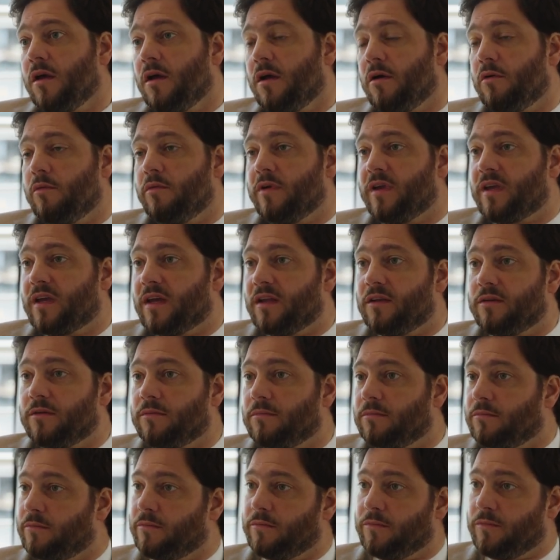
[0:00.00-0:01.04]
we
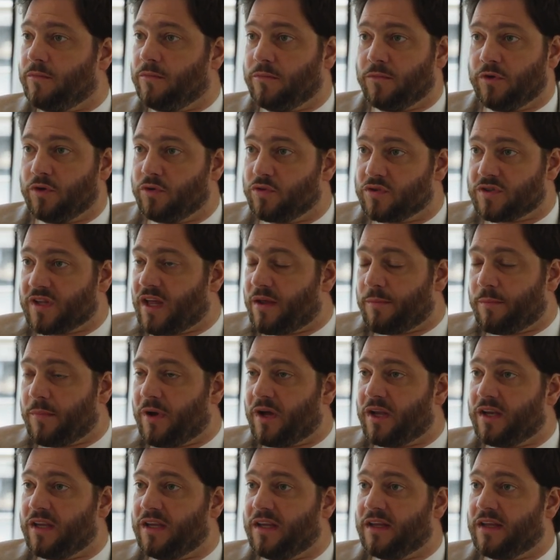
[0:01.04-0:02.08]
can use that
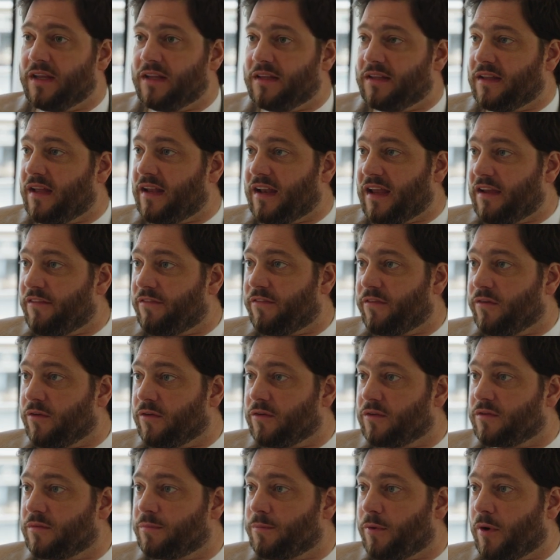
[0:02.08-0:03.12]
money and that
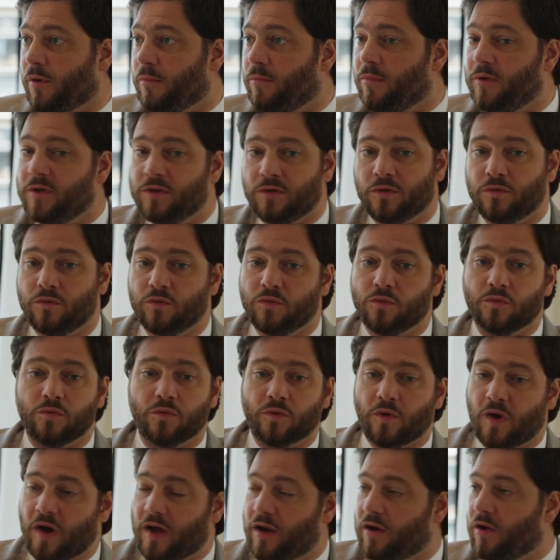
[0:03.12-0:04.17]
effort probably to
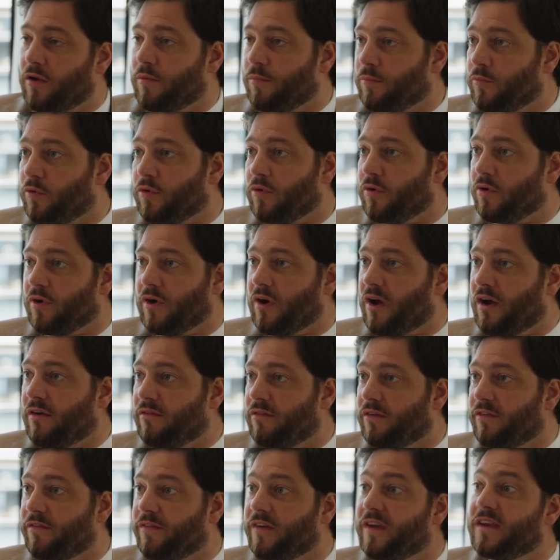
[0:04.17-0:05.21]
do a lot more
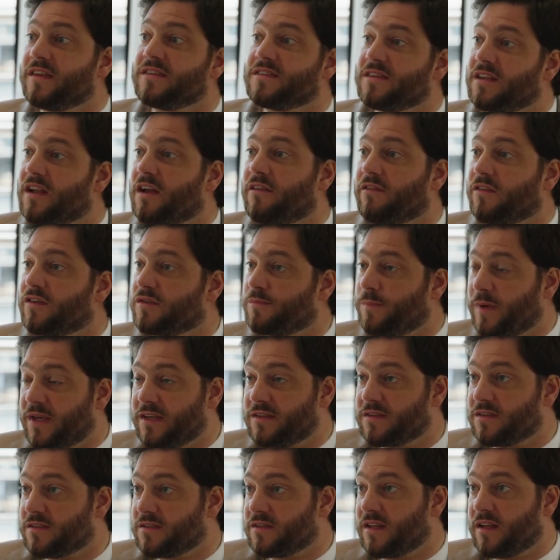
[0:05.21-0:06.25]
other things in other
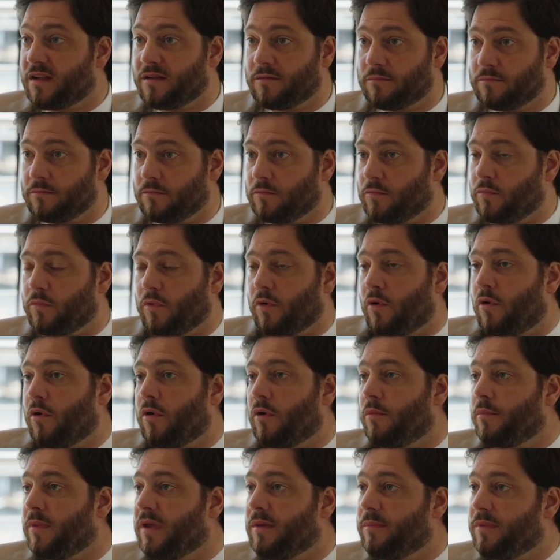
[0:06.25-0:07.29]
spaces that
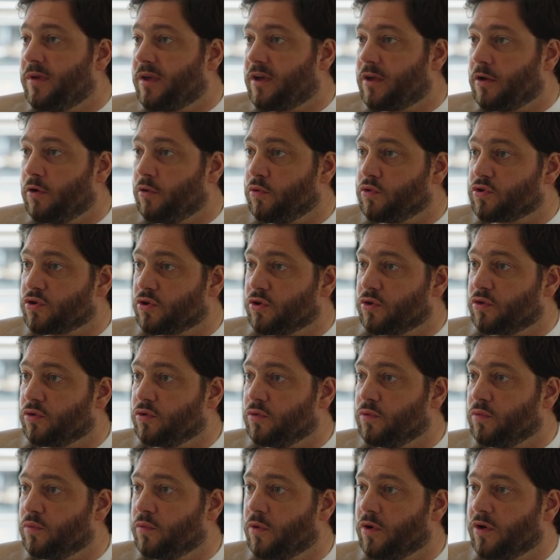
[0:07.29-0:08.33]
are maybe closer to
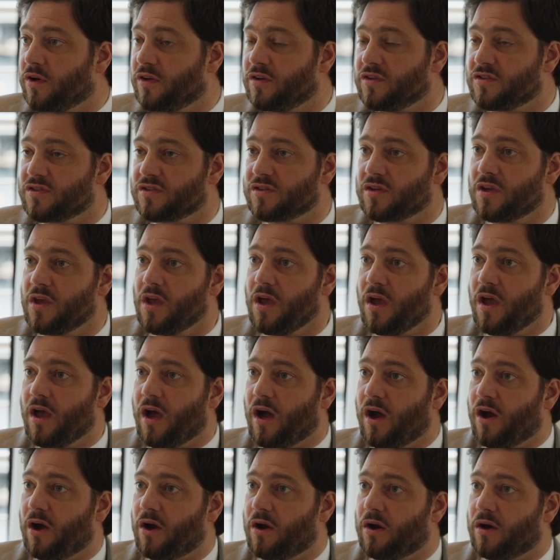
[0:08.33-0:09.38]
what is
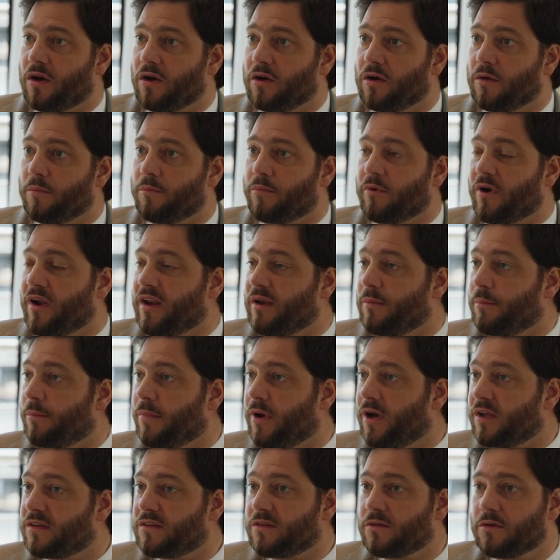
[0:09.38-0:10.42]
our bread and
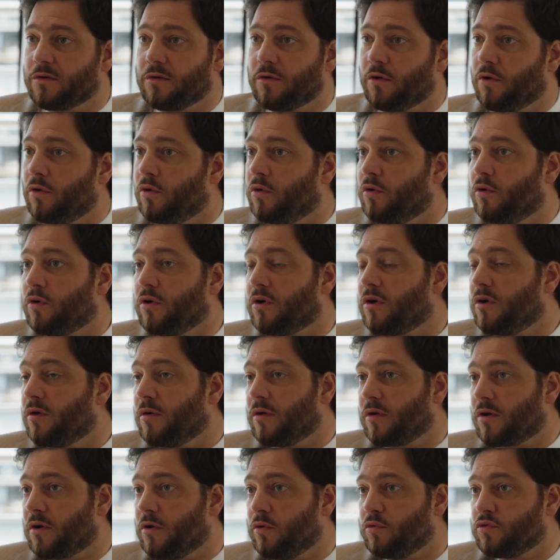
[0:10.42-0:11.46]
butter,
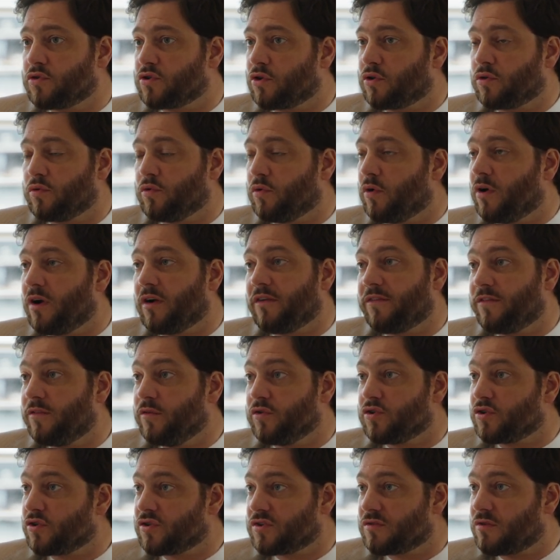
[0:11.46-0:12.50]
or closer to our
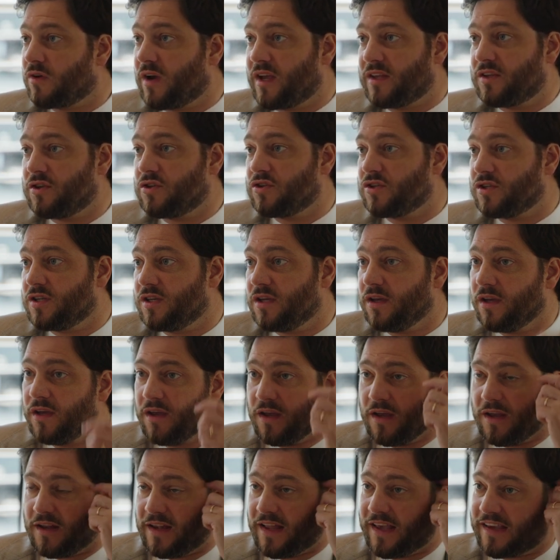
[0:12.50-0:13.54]
future strategy,
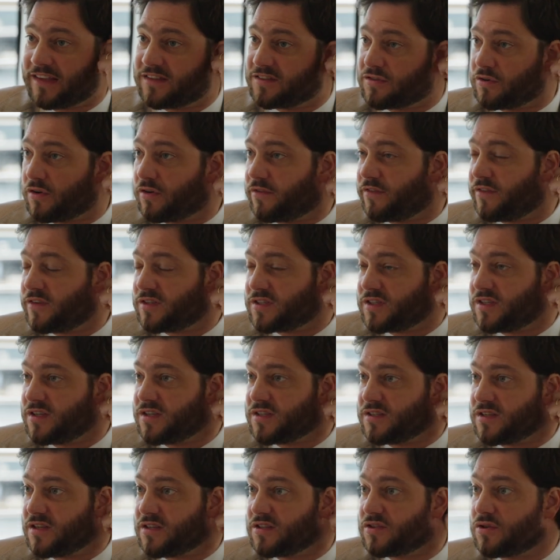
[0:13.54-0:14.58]
like
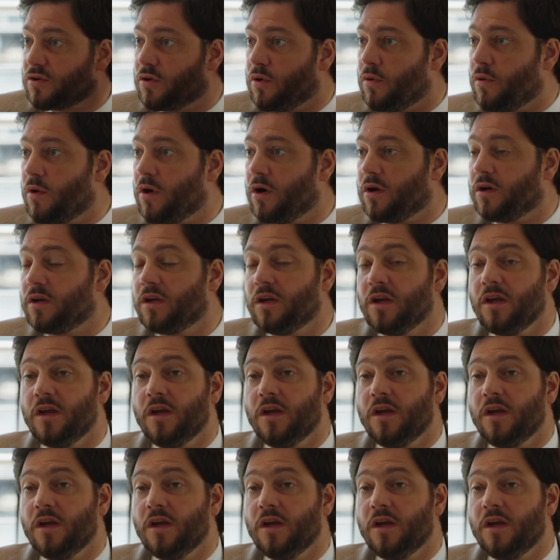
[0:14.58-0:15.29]
services and so on.